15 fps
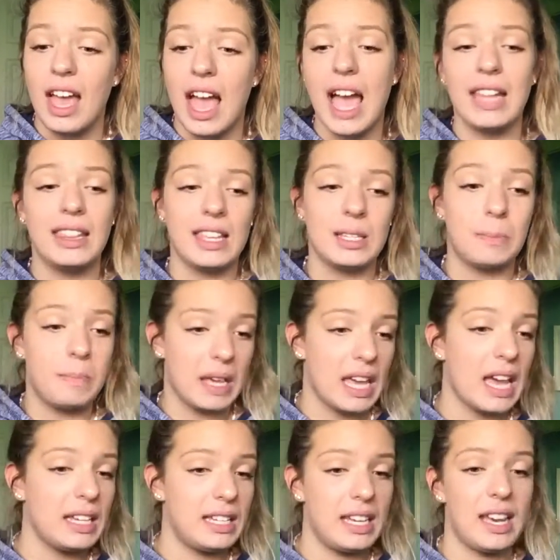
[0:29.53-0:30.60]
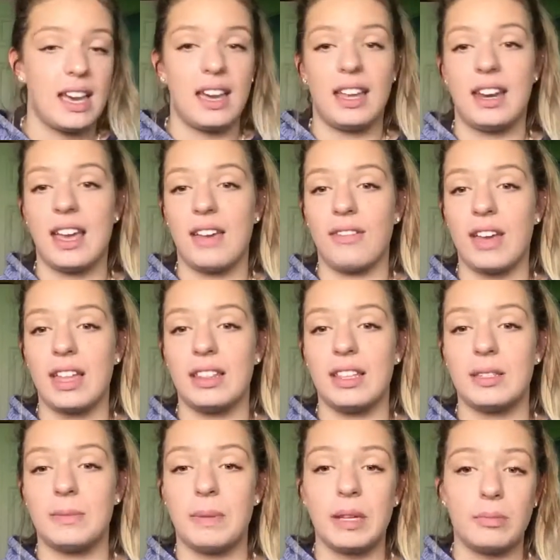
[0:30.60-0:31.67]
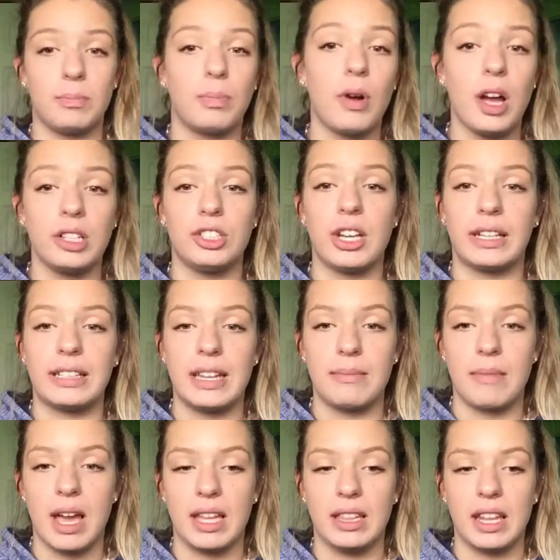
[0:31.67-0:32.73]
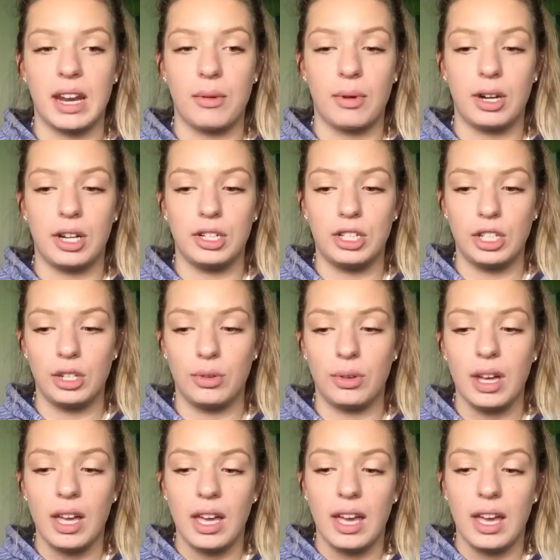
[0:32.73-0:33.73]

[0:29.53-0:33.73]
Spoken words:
had this big idea and I've had this big project in mind that I want to do.